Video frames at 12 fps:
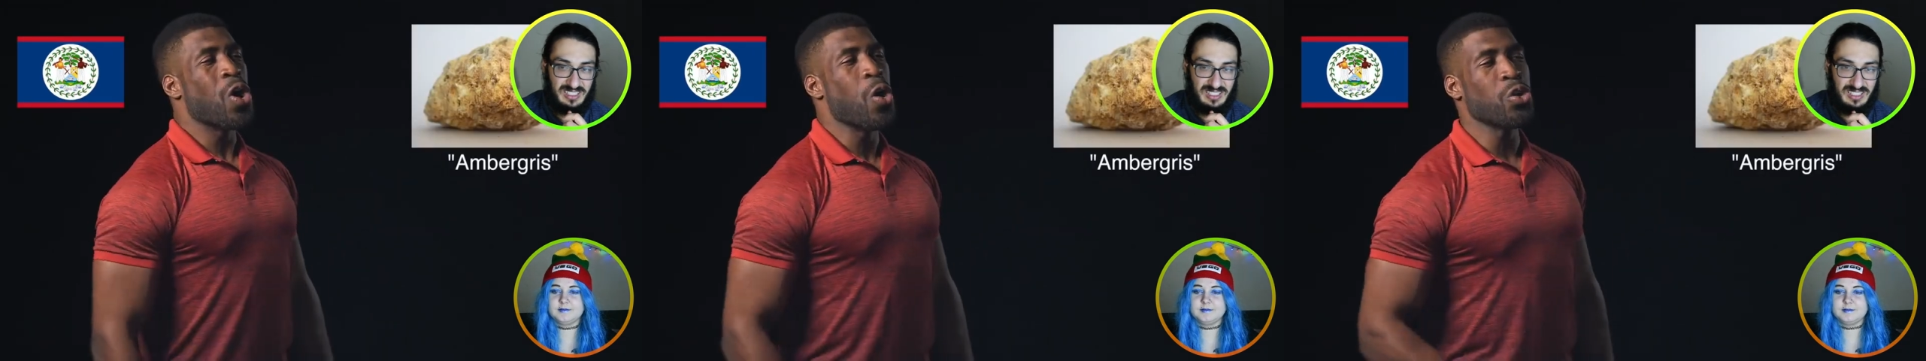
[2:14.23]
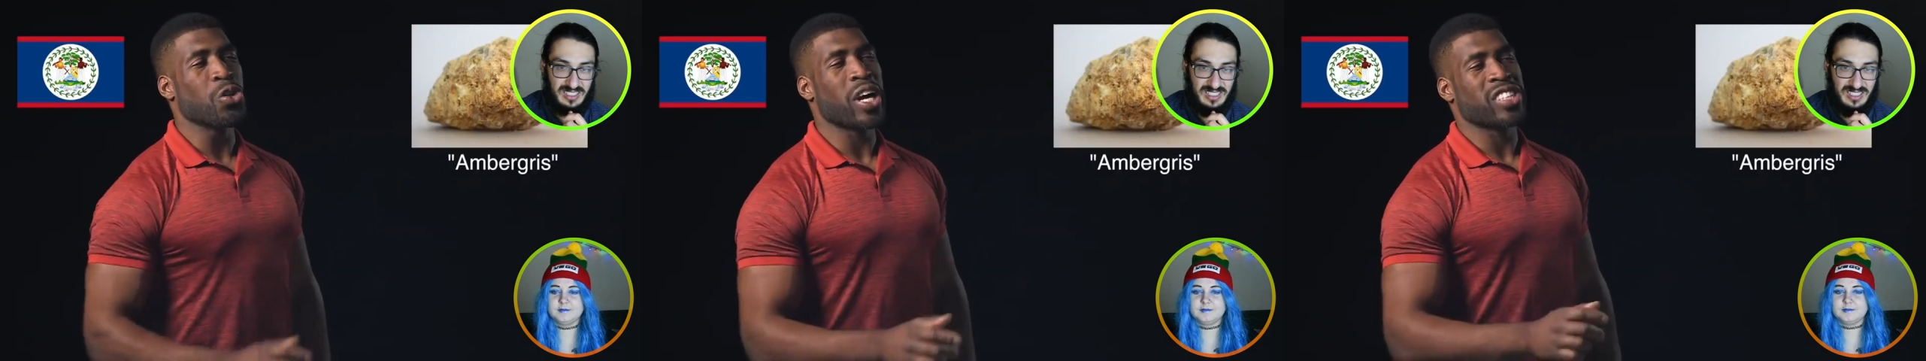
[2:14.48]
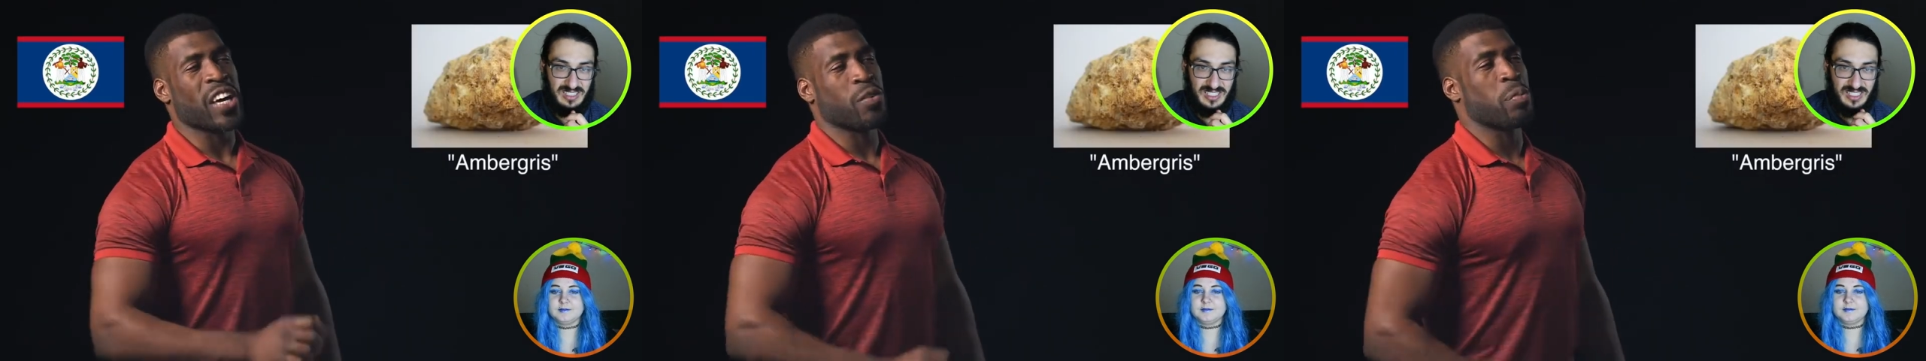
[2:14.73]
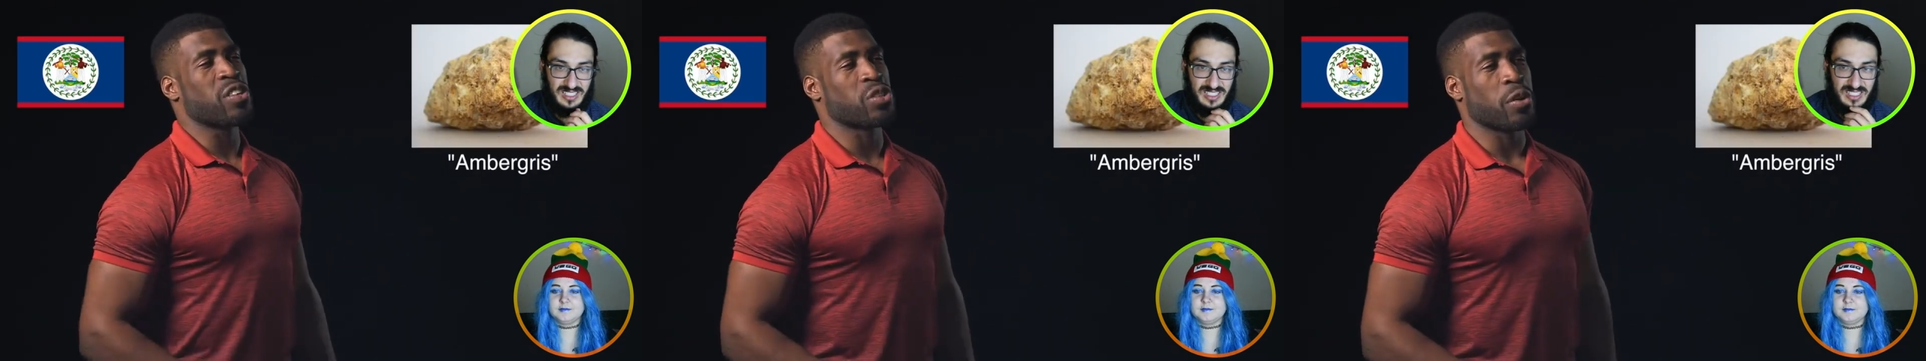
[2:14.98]
Speaker 1: Who knew that stuff would
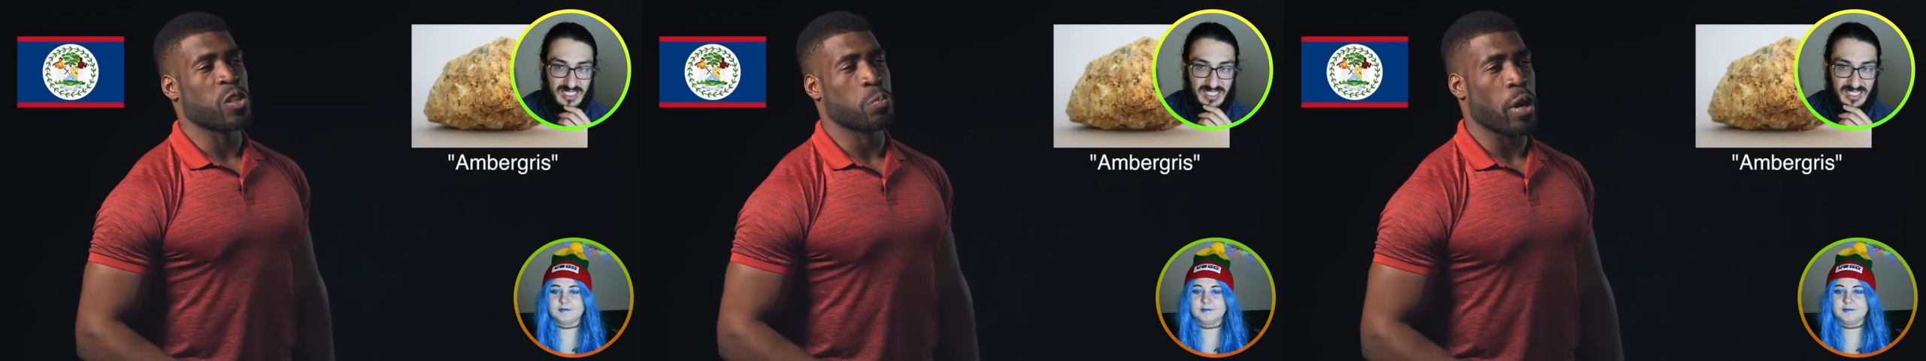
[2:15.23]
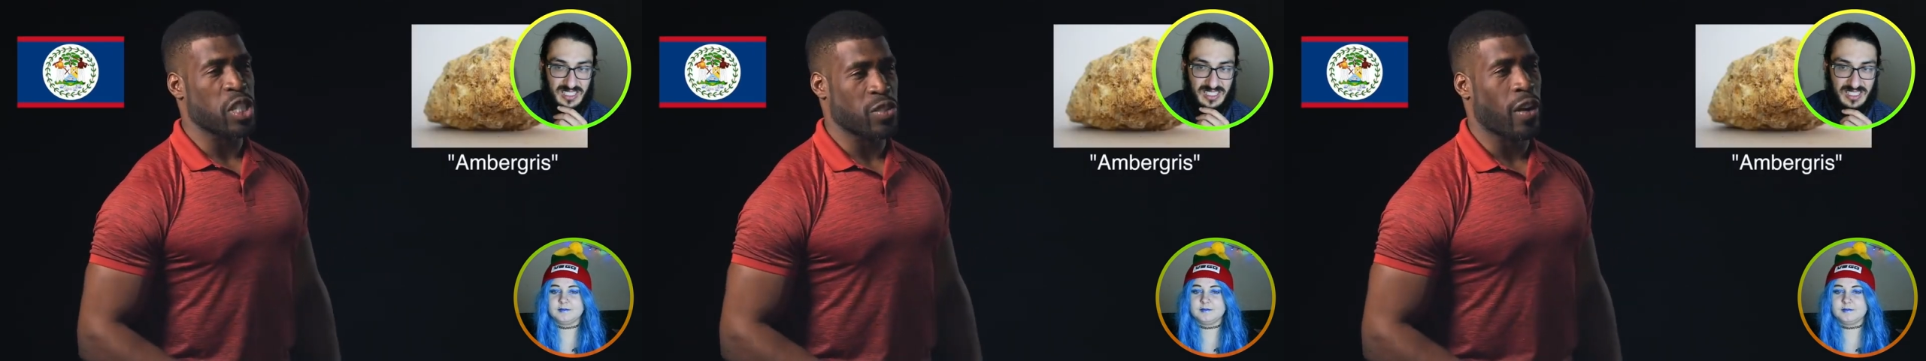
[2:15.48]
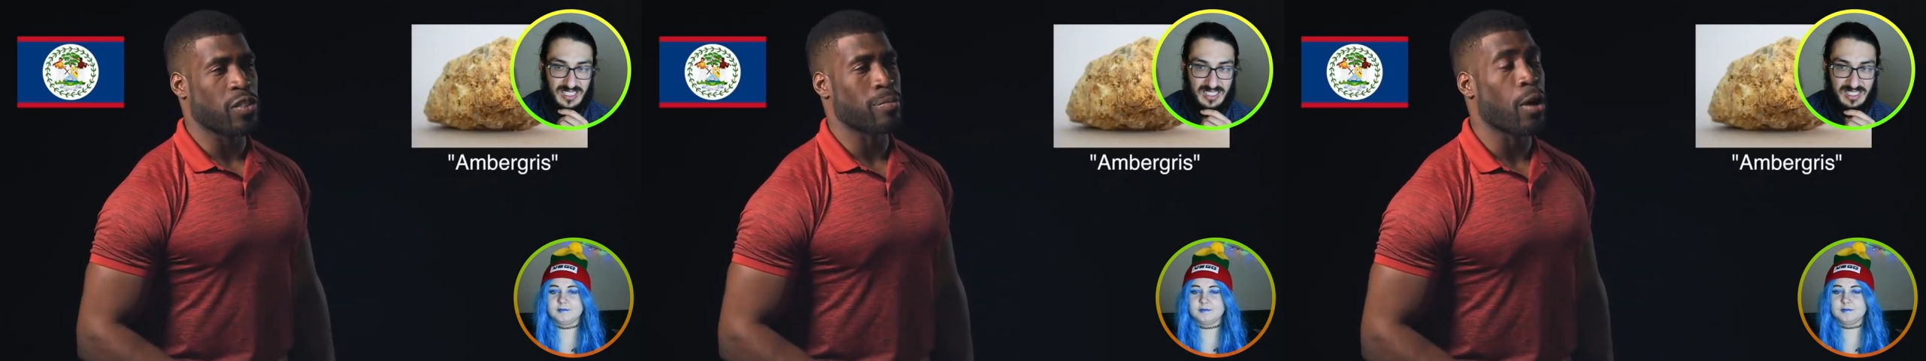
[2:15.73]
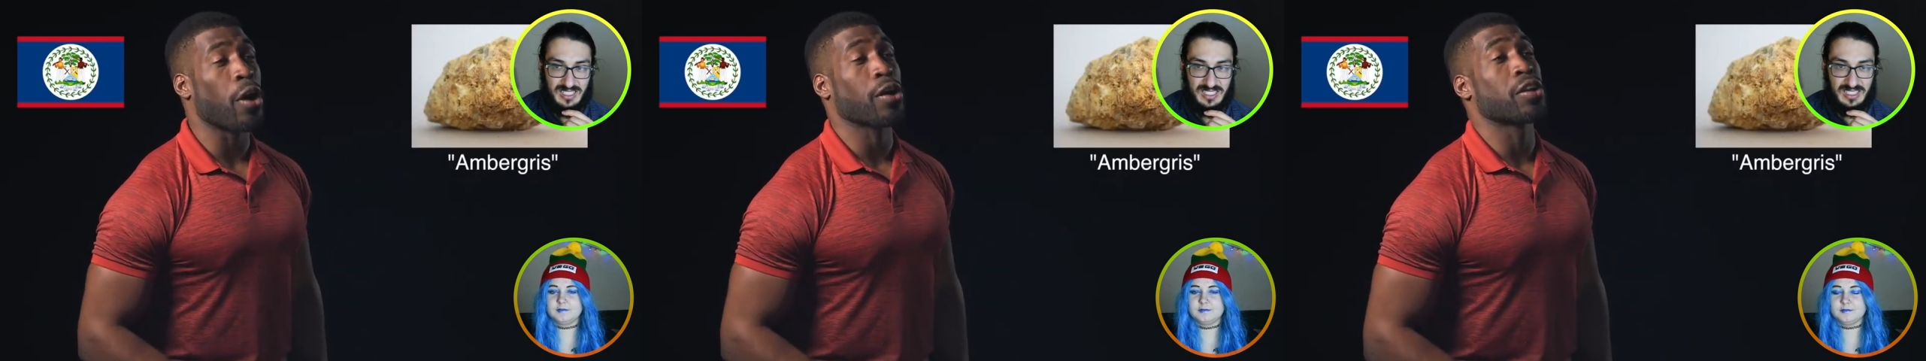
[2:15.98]
be so expensive off the
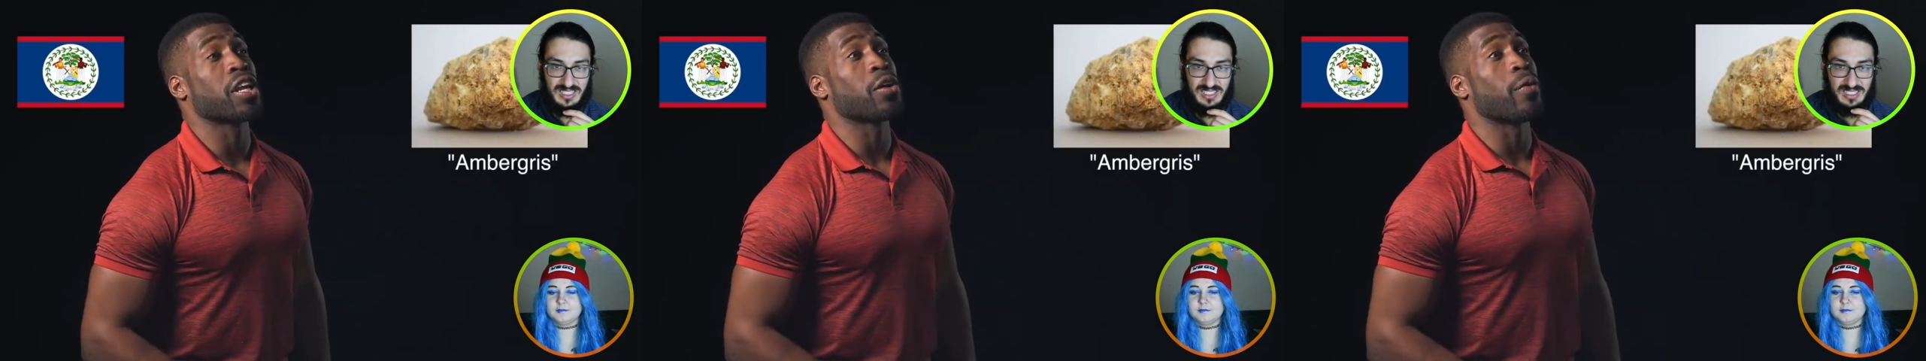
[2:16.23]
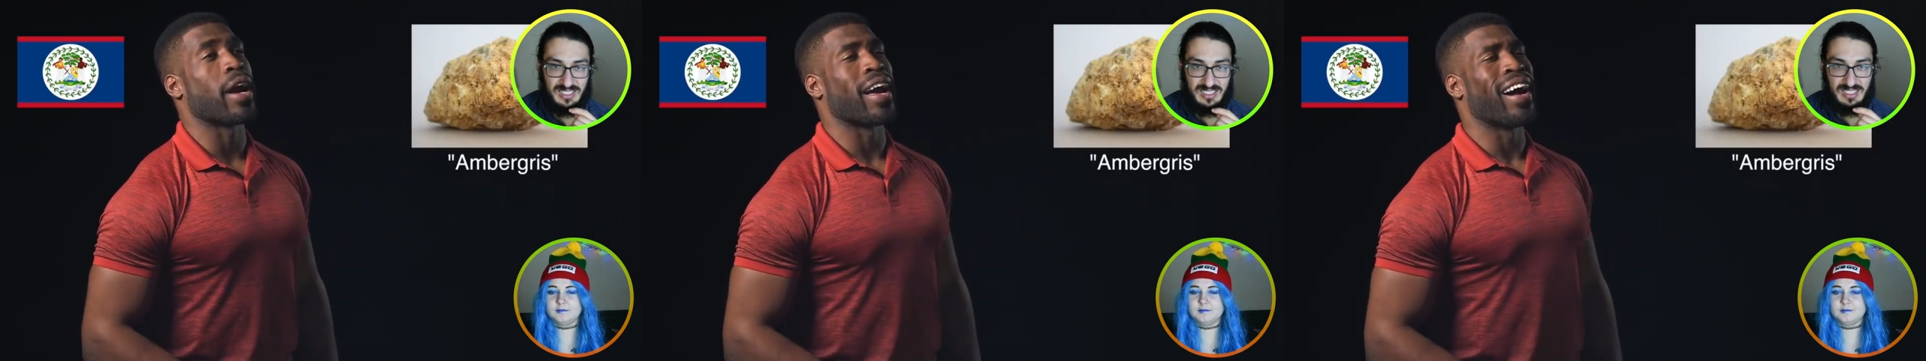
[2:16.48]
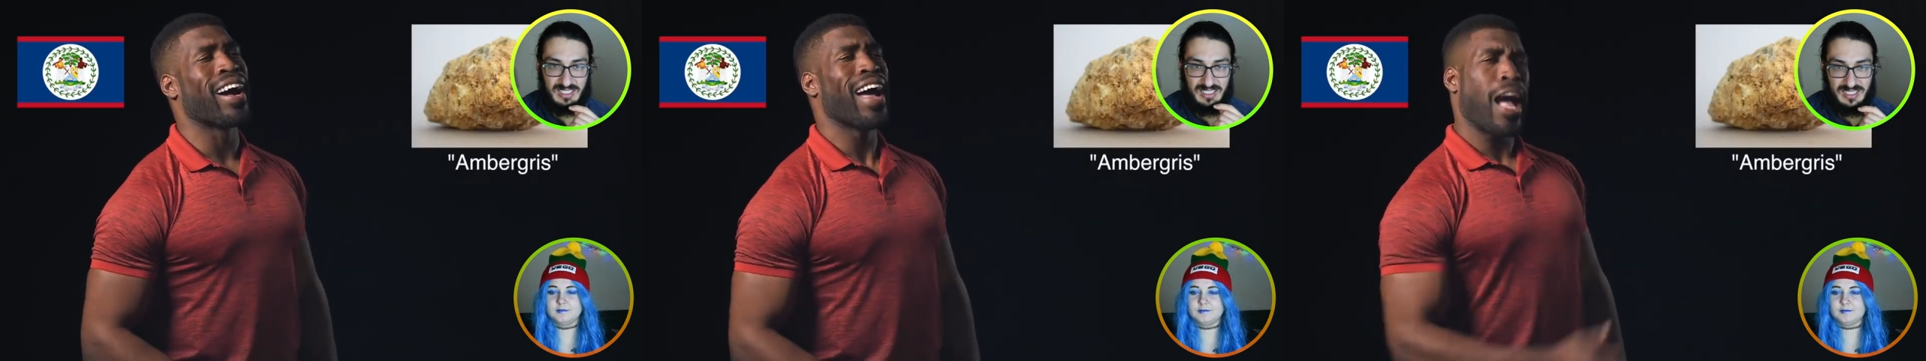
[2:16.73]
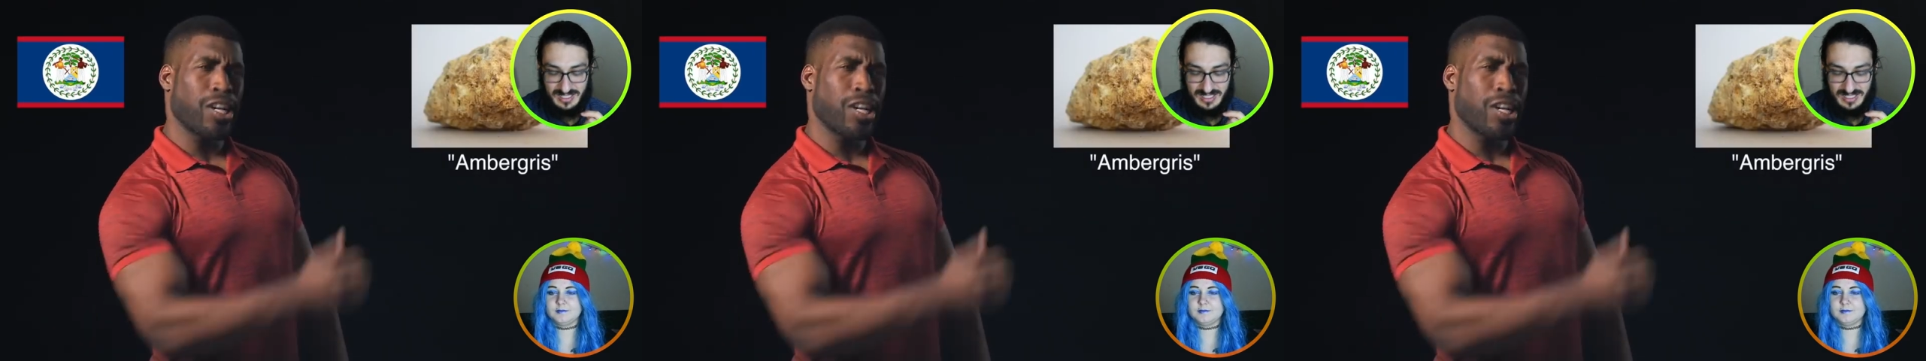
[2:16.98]
market anyway, huh?